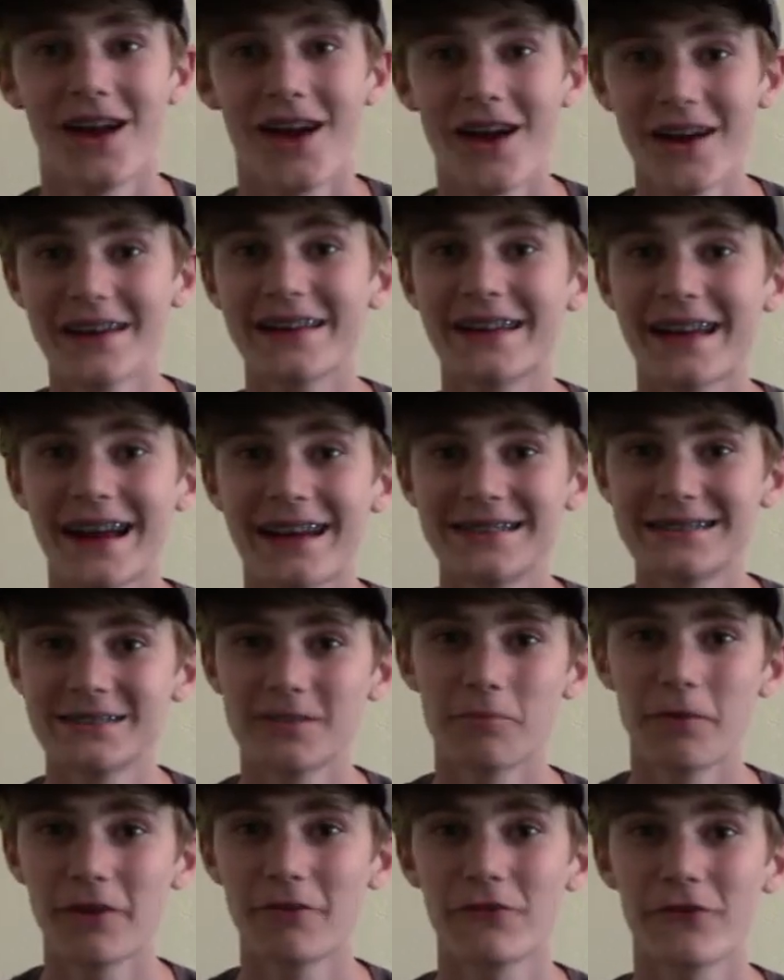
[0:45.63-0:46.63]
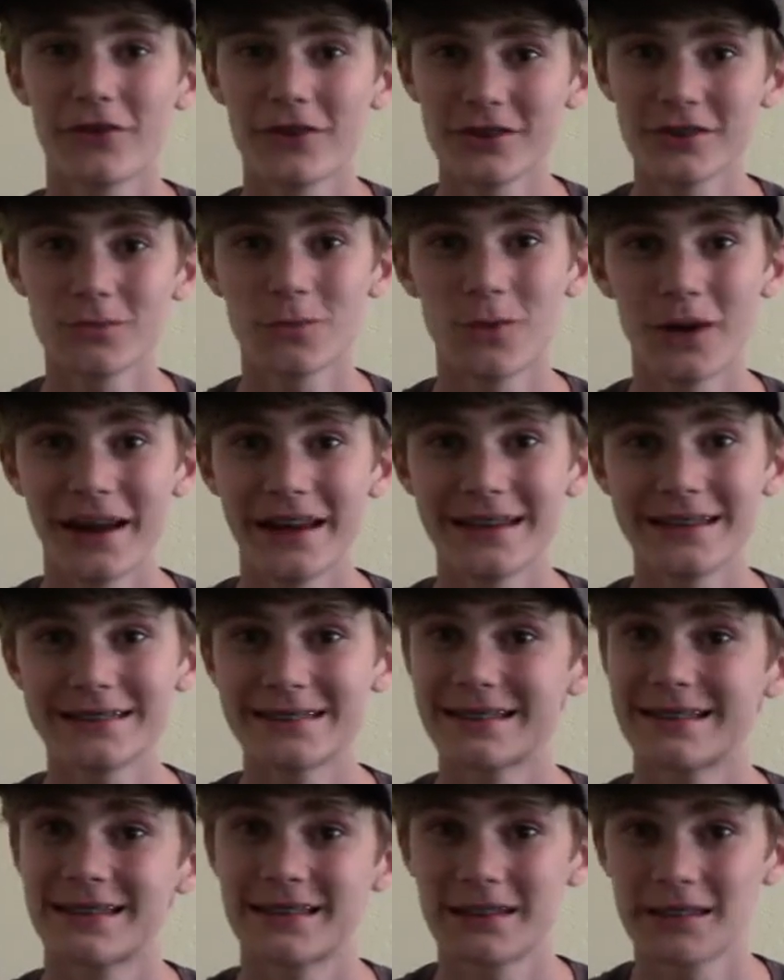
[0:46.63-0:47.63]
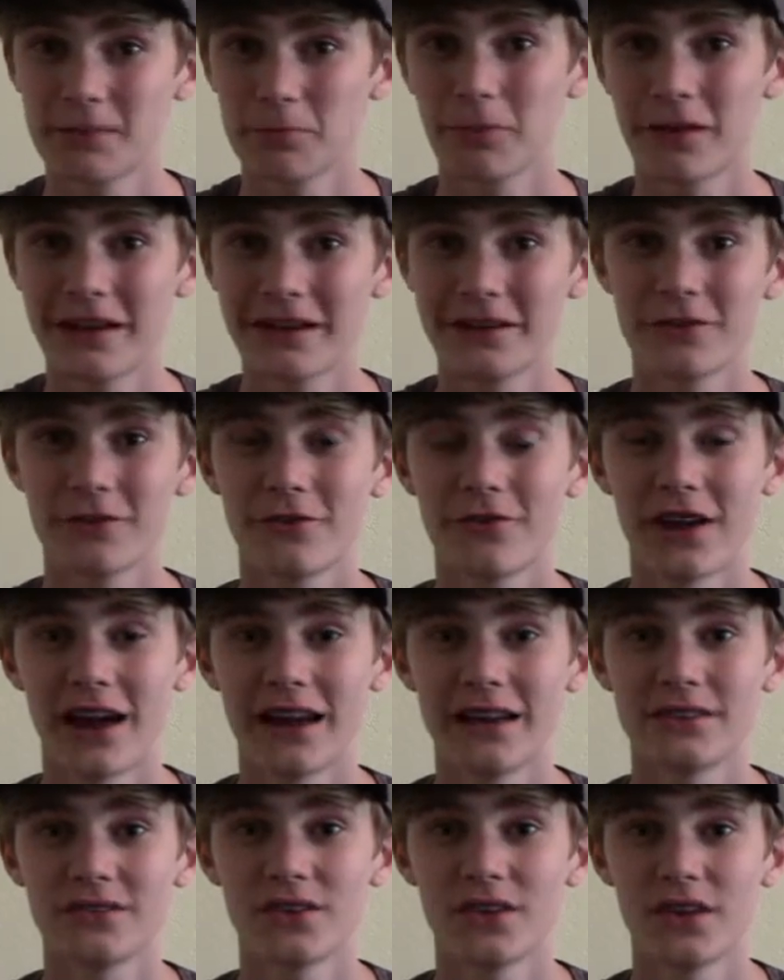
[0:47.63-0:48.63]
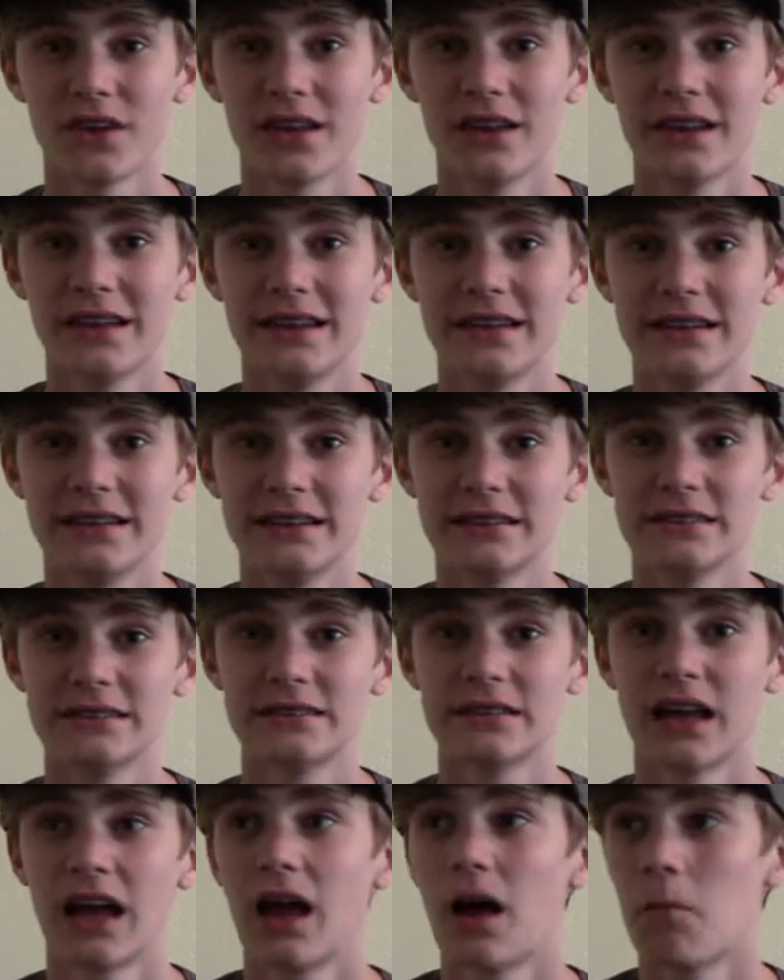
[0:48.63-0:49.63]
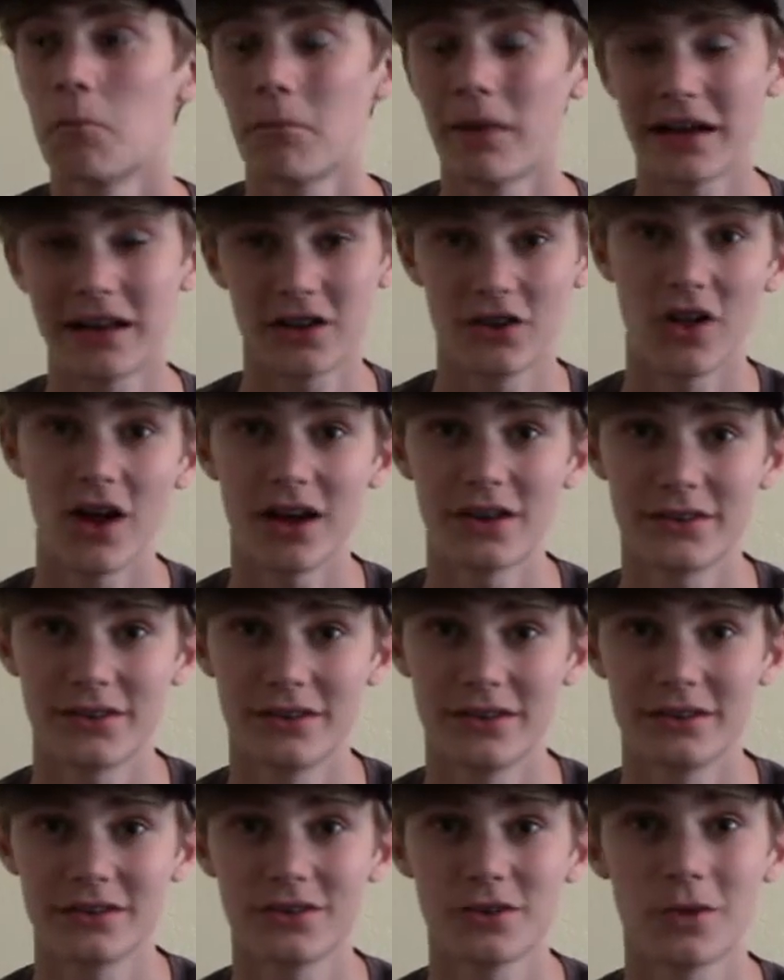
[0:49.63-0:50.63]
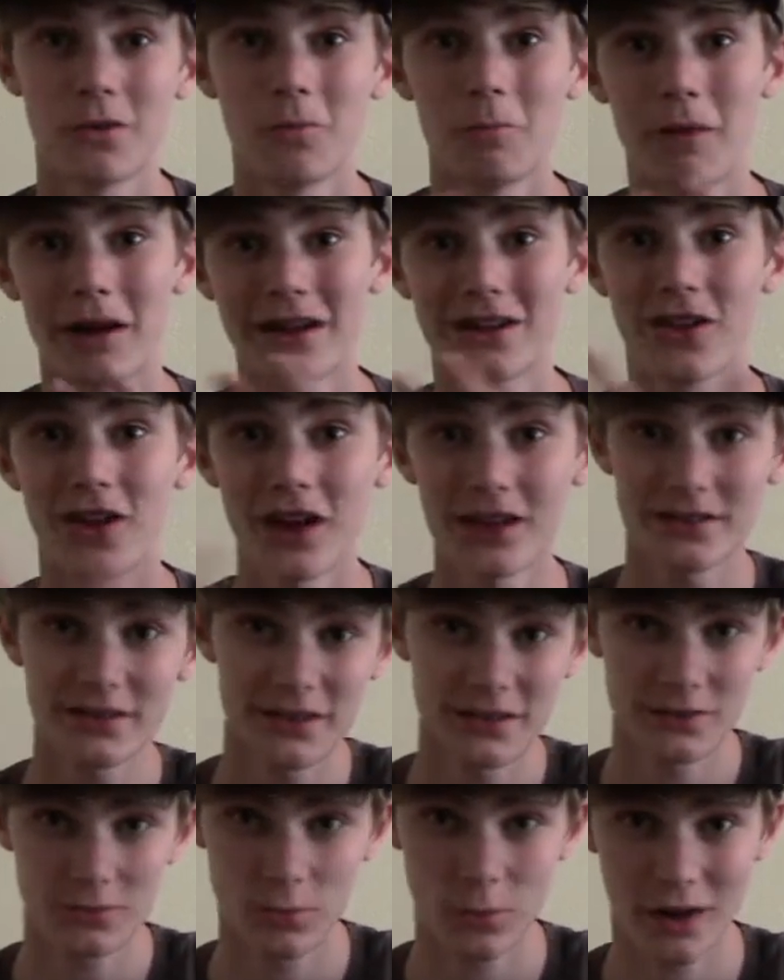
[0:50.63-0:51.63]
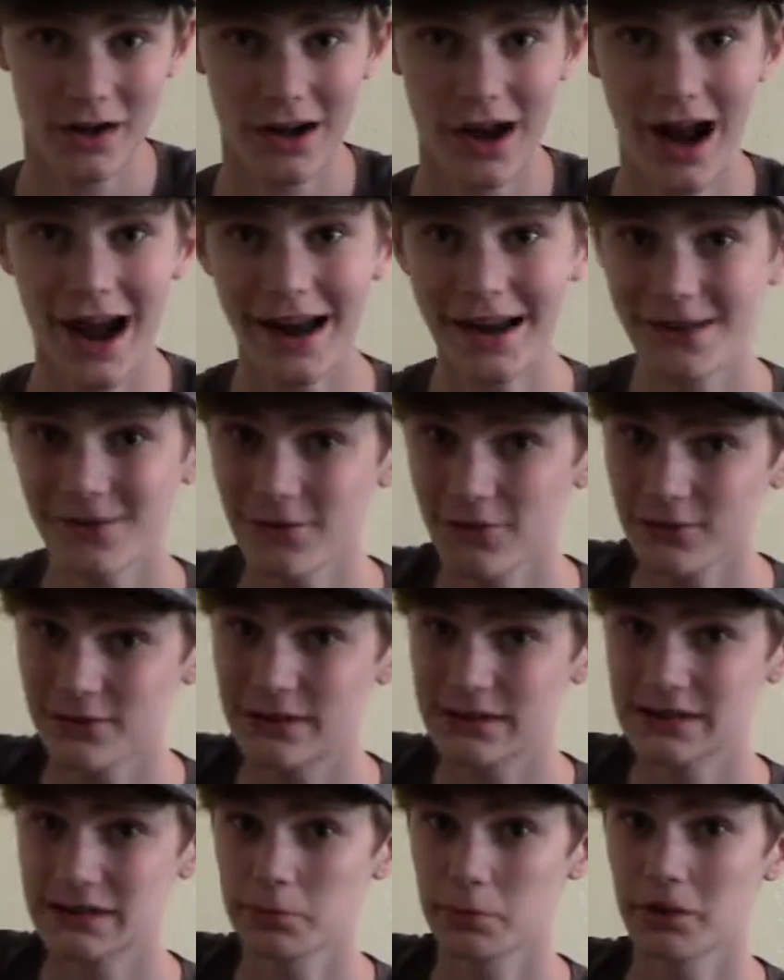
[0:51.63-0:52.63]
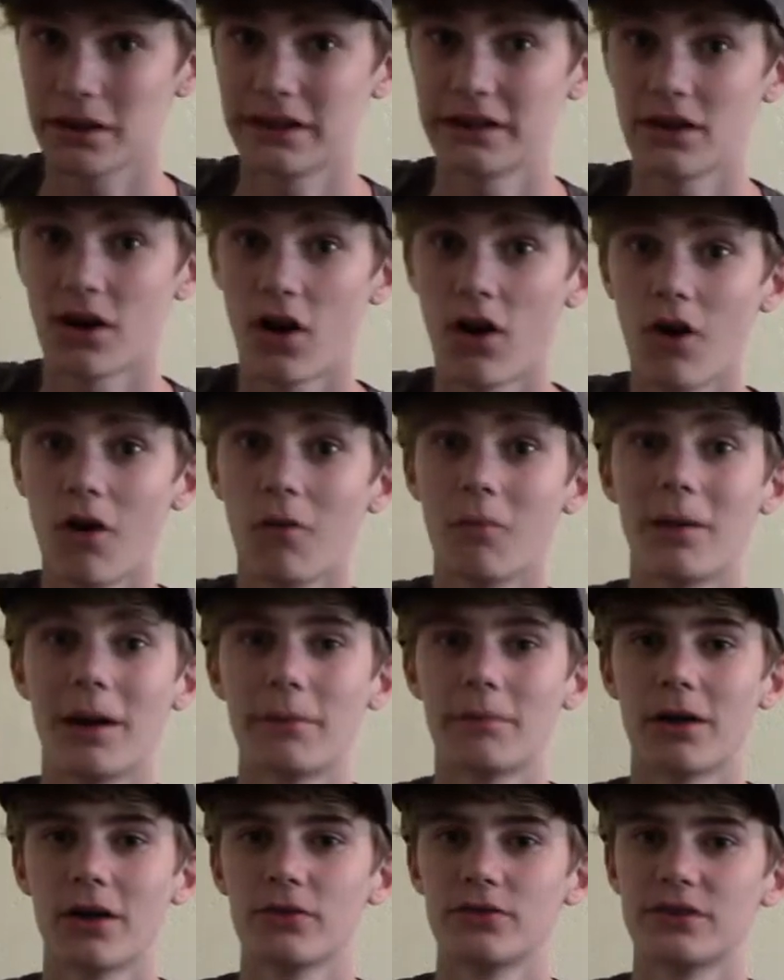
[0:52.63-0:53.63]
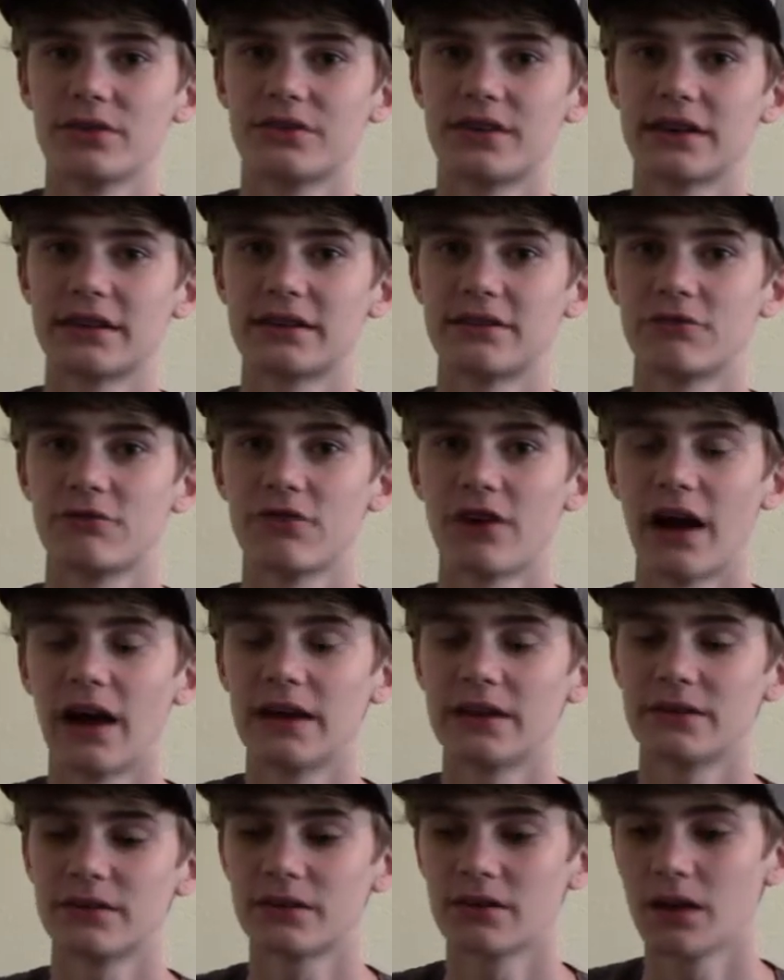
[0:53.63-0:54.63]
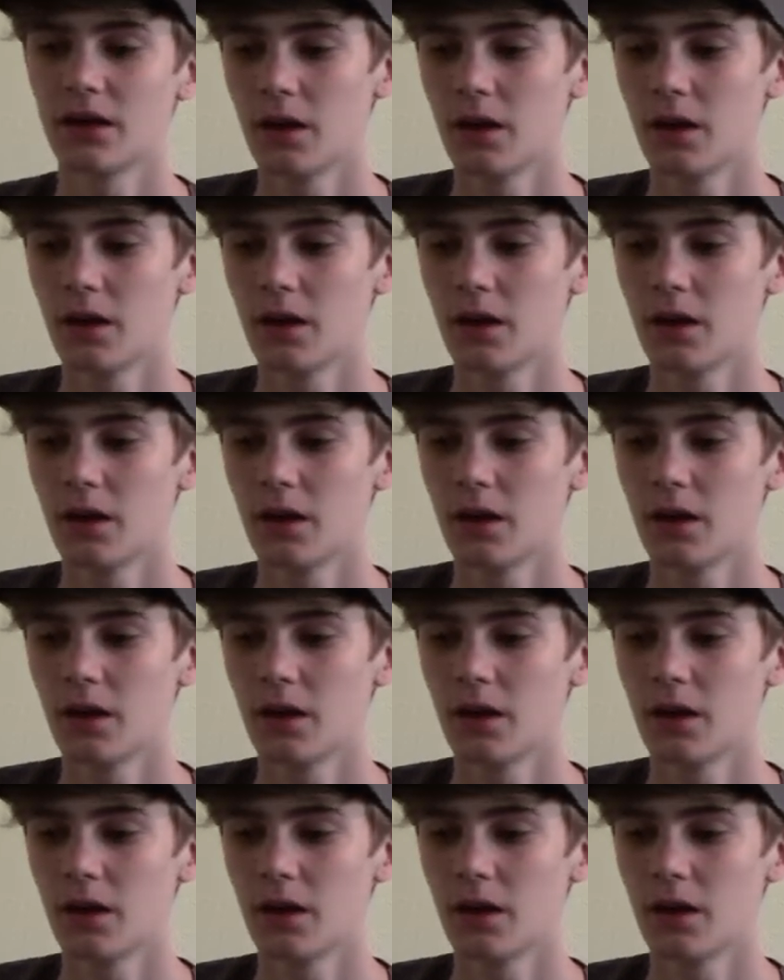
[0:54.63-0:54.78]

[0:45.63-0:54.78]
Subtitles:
Alright guys, my first way to display your finds is my closet. So my closet is where I've displayed all my metal detecting finds.